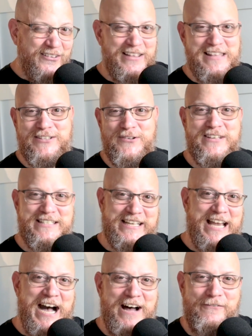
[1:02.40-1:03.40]
And so this
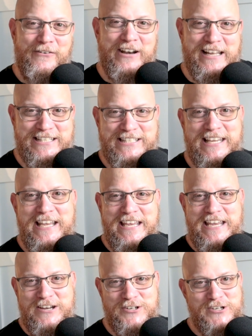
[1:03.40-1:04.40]
confidence
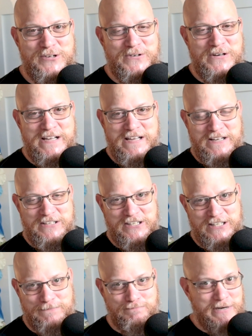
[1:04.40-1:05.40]
issue
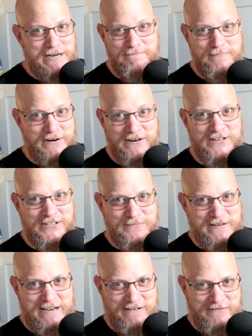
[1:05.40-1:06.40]
just bombards
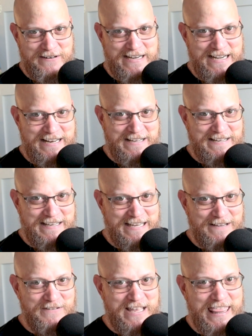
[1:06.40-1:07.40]
me, right?
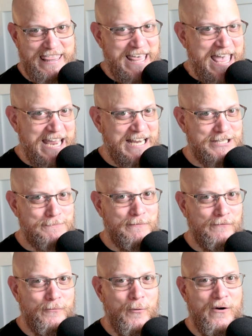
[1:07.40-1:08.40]
Giving thanks
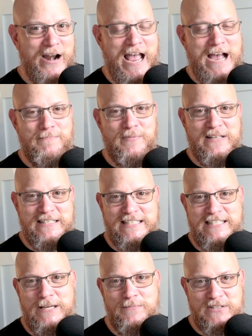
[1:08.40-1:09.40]
before it happens. It
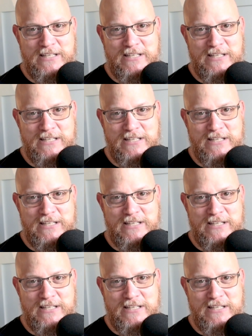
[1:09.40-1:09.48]
seems